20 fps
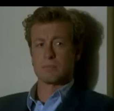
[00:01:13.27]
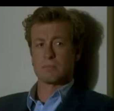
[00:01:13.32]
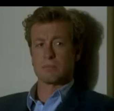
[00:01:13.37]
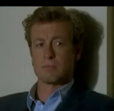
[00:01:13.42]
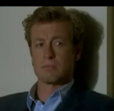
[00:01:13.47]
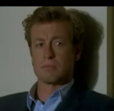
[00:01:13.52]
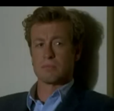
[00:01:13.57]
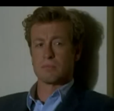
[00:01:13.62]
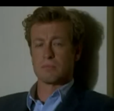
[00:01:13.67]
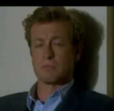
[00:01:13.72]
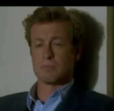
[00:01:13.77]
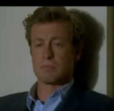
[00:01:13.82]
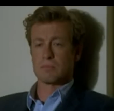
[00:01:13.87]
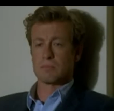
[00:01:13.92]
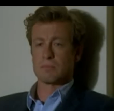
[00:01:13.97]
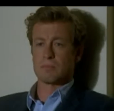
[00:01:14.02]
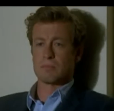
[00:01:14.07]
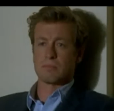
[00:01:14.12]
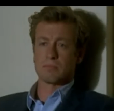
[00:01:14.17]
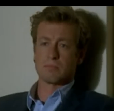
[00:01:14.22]

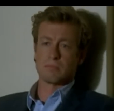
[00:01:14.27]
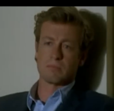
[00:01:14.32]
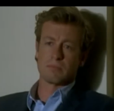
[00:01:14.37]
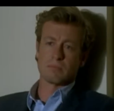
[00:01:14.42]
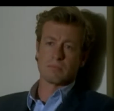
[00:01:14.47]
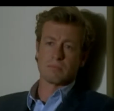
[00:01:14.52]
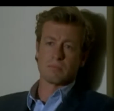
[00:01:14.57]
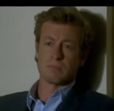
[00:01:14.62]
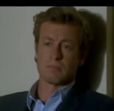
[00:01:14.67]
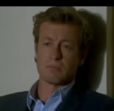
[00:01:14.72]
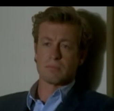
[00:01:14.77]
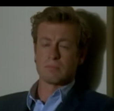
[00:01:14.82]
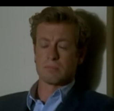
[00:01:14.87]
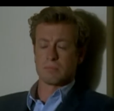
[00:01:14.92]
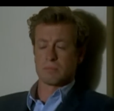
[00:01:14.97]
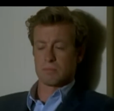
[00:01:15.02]
No one is speaking in this clip.